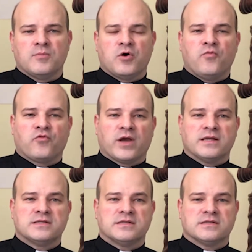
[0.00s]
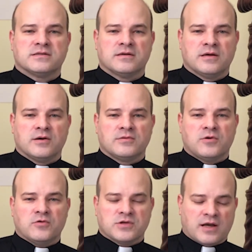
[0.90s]
Pope Francis
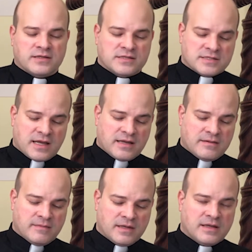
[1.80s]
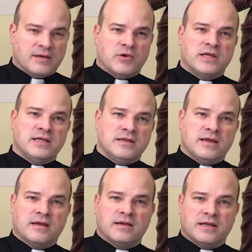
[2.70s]
goes on to say, when he
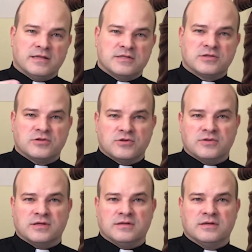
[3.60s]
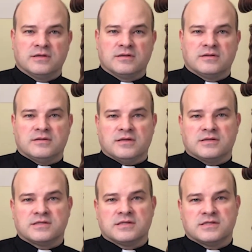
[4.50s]
instituted
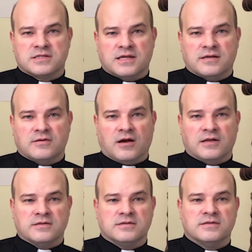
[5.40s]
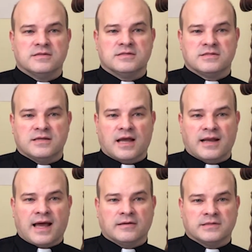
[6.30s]
this synod on
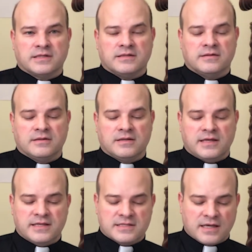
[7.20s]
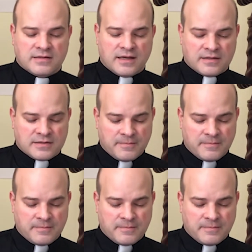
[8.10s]
synodality, he said that